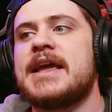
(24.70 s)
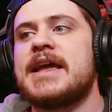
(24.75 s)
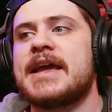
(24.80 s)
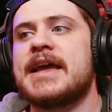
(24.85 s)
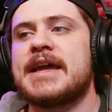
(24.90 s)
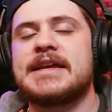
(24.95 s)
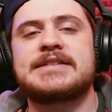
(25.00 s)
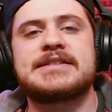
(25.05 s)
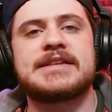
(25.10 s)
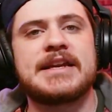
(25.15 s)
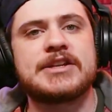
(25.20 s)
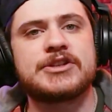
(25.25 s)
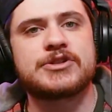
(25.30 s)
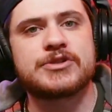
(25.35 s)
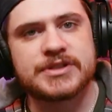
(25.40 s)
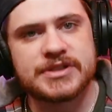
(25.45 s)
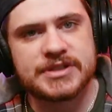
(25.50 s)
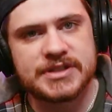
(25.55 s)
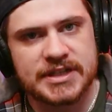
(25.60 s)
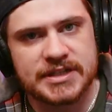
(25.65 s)
It's
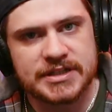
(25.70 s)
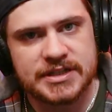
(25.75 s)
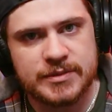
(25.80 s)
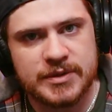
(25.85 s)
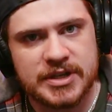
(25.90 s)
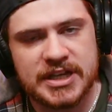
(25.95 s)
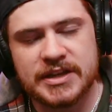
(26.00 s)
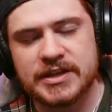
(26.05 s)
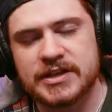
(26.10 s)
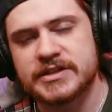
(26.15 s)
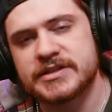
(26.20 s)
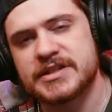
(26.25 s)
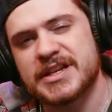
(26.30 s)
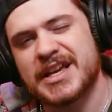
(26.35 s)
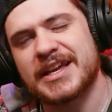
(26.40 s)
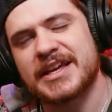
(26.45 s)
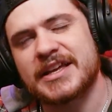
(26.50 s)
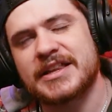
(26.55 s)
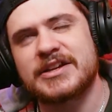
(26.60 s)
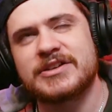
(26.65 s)
interesting to me, and
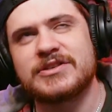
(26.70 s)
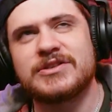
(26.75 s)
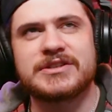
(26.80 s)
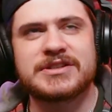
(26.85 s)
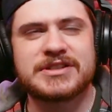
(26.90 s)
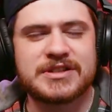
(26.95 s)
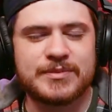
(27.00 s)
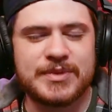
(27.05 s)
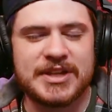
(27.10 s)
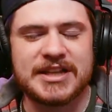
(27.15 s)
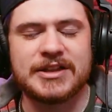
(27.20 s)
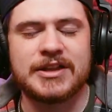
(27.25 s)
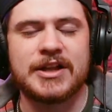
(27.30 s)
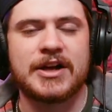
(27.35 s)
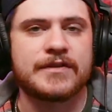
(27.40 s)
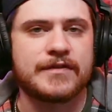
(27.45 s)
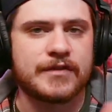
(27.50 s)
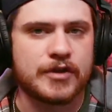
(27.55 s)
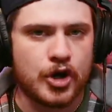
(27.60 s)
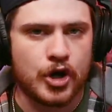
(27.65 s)
there looks to be a lot
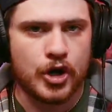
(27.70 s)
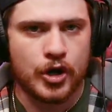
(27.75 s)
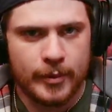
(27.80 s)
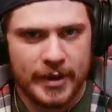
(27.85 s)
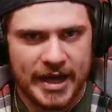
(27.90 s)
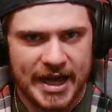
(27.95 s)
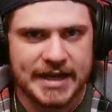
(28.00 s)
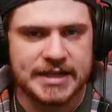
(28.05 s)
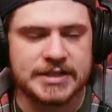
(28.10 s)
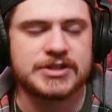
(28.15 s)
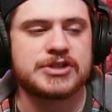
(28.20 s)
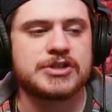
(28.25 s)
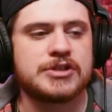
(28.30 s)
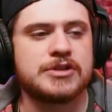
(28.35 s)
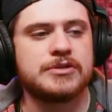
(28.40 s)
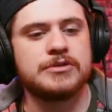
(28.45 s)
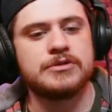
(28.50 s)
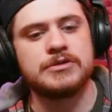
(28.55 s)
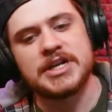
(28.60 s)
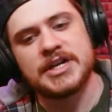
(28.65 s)
of callbacks
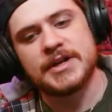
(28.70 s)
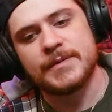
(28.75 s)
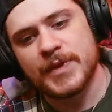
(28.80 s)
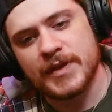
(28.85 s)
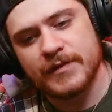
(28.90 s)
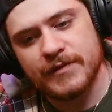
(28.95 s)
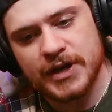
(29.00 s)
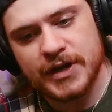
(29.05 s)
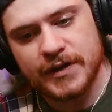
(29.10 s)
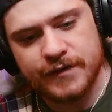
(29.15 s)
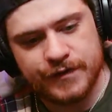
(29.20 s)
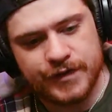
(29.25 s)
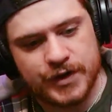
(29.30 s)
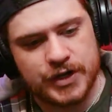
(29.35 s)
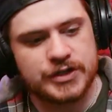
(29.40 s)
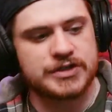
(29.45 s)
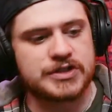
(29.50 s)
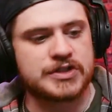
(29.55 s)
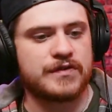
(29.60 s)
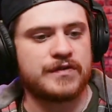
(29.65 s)
to the very
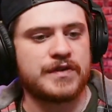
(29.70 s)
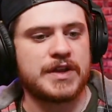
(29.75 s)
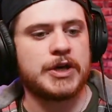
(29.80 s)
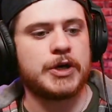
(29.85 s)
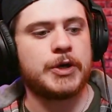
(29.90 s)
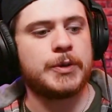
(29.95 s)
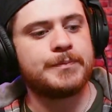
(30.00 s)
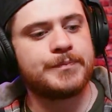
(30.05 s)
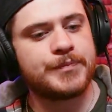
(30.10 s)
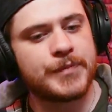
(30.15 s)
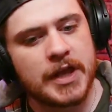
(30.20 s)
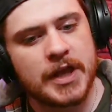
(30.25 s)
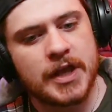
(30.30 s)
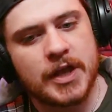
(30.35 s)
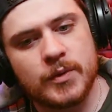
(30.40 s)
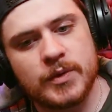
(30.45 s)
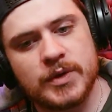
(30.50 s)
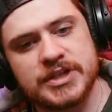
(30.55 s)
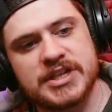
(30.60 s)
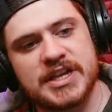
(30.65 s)
first film,
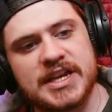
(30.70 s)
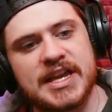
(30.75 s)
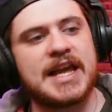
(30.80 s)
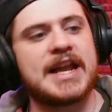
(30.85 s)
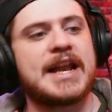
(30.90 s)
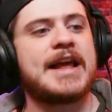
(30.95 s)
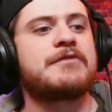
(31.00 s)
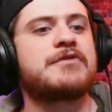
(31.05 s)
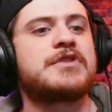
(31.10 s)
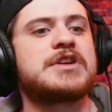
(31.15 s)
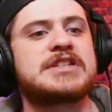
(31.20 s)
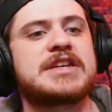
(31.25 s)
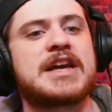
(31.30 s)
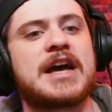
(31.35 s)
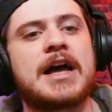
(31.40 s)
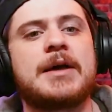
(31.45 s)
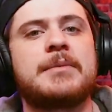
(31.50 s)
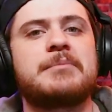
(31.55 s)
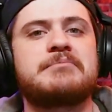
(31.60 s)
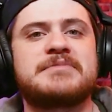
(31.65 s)
which again, every
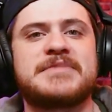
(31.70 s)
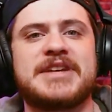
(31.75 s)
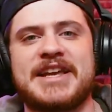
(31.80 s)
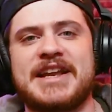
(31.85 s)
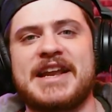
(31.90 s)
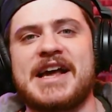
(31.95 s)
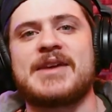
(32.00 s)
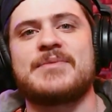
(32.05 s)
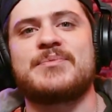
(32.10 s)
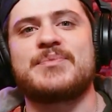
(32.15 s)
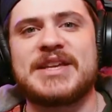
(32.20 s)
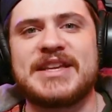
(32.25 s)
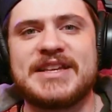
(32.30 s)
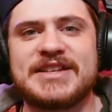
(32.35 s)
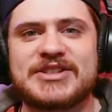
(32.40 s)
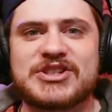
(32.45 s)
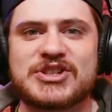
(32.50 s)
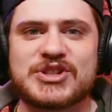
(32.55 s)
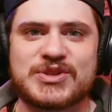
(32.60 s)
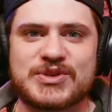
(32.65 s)
time an IP
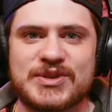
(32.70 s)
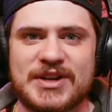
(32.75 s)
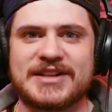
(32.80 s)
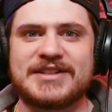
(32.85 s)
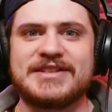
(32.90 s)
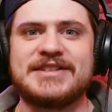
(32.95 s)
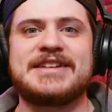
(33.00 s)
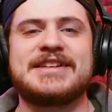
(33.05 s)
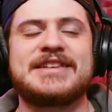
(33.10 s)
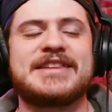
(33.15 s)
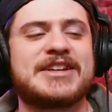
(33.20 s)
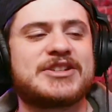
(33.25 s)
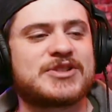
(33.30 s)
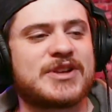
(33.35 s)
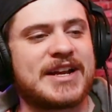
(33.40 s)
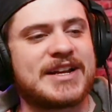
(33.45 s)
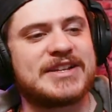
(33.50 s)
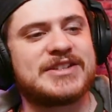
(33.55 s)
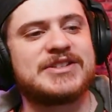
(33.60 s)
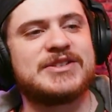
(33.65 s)
is struggling, they
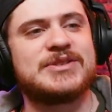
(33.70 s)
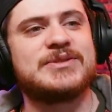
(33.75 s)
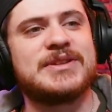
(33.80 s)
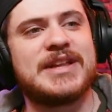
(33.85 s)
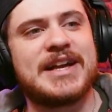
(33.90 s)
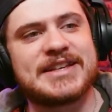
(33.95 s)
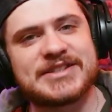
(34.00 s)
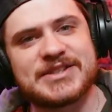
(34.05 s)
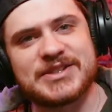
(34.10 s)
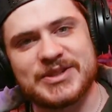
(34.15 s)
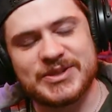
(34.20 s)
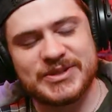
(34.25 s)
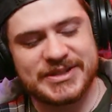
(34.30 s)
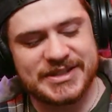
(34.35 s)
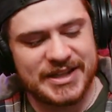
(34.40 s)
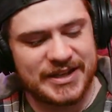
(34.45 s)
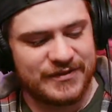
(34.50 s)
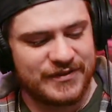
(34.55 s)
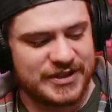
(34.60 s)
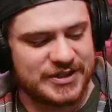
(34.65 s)
try to do less new
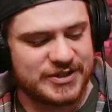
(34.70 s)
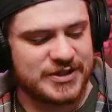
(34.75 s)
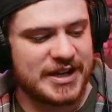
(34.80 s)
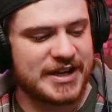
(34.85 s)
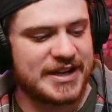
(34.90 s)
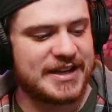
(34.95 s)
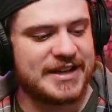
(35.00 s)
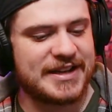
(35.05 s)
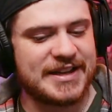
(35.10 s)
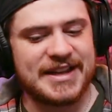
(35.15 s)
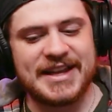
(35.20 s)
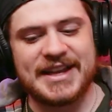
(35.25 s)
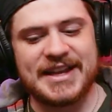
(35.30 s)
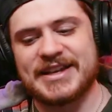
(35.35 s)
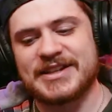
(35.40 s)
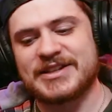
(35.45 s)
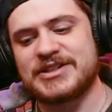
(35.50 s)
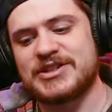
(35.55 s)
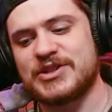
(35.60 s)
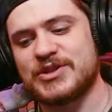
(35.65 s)
stuff and try to
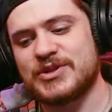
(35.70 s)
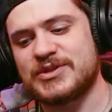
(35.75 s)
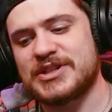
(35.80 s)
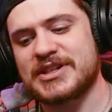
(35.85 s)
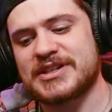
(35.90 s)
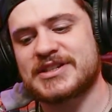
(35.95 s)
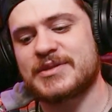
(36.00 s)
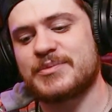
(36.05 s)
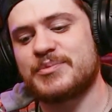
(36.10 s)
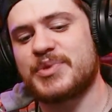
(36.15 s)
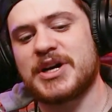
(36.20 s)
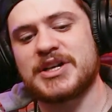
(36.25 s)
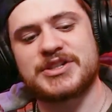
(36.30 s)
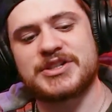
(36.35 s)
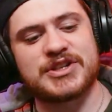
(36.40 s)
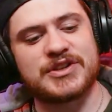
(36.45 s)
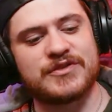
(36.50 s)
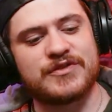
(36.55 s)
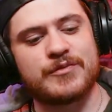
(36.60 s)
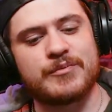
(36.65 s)
do just a
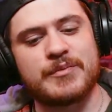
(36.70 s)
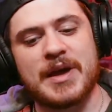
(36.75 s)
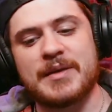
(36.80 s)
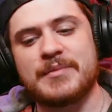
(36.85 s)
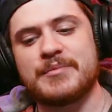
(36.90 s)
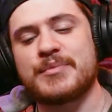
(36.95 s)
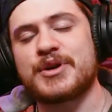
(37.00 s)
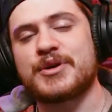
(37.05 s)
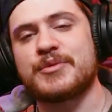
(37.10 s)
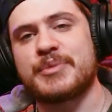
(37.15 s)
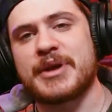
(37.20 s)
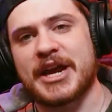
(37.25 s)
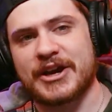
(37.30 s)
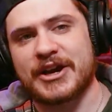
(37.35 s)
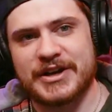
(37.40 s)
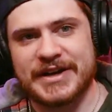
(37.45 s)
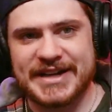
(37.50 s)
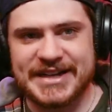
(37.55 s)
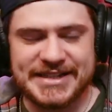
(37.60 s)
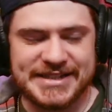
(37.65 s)
bunch of member
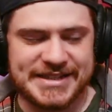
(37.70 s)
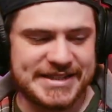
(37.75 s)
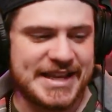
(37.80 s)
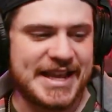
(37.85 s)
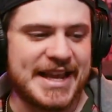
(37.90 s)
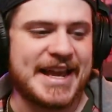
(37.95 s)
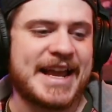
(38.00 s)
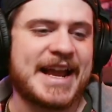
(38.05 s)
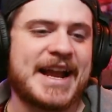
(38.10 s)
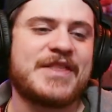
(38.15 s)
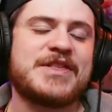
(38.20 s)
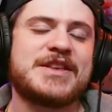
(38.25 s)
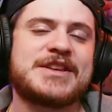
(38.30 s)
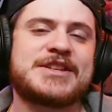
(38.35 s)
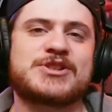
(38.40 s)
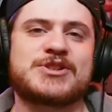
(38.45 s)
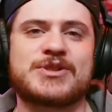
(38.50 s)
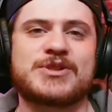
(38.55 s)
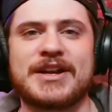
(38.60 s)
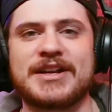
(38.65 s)
berries. And this
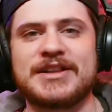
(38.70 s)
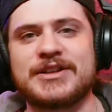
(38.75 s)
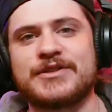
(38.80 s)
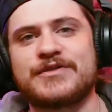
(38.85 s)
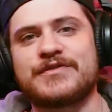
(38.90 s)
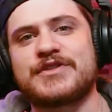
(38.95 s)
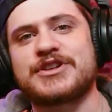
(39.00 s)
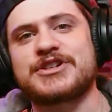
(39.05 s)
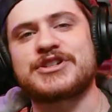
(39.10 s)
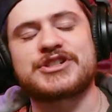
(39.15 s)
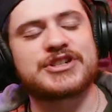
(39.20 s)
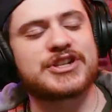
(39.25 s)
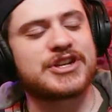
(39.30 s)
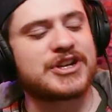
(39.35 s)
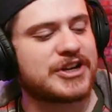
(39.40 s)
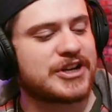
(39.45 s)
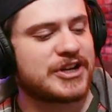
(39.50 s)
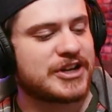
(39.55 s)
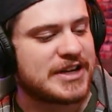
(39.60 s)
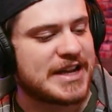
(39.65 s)
trailer for
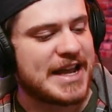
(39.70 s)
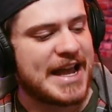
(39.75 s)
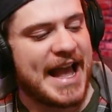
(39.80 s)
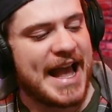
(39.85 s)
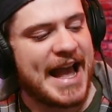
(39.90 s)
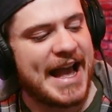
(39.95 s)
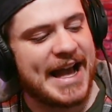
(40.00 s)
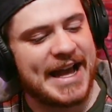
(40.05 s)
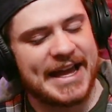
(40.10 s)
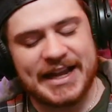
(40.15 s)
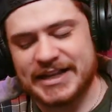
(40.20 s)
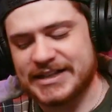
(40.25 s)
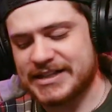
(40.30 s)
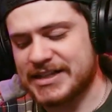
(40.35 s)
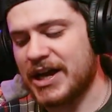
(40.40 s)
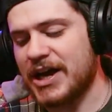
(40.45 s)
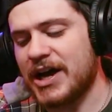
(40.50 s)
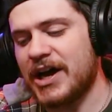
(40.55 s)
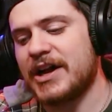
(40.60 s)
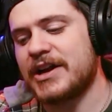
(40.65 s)
sure had a
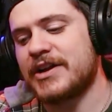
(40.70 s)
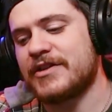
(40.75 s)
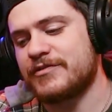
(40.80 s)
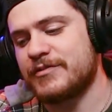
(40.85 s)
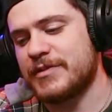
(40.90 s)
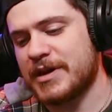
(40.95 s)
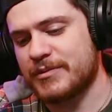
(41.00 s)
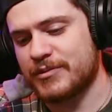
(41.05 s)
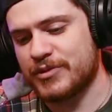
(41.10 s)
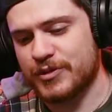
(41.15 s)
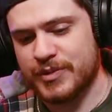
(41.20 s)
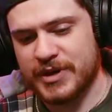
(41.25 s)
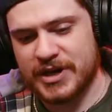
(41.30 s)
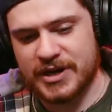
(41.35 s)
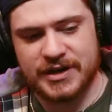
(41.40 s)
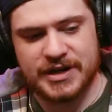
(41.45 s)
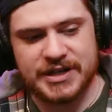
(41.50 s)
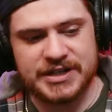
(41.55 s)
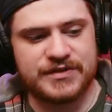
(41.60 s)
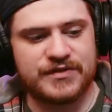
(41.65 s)
ton of member
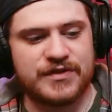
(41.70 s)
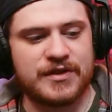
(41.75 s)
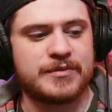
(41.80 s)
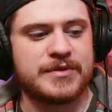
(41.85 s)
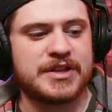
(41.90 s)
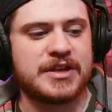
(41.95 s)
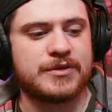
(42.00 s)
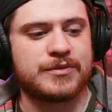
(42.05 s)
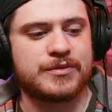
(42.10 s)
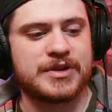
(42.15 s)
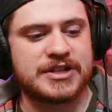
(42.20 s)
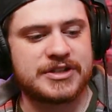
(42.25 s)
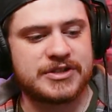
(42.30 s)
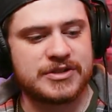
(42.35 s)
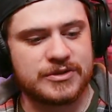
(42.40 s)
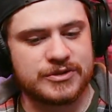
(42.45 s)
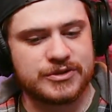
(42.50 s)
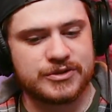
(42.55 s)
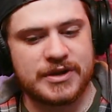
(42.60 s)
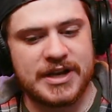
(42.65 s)
berries from the
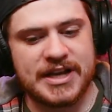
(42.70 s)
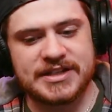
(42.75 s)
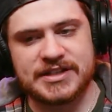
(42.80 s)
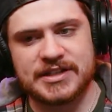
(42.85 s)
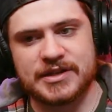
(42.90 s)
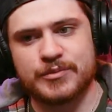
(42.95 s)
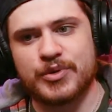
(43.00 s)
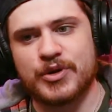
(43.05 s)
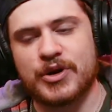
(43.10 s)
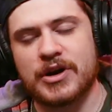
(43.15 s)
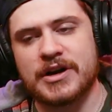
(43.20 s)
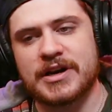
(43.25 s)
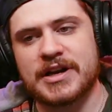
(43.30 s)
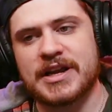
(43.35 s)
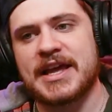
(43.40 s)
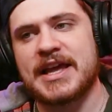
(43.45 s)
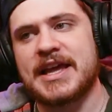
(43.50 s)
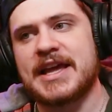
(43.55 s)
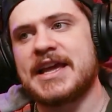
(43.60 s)
original Jurassic Park.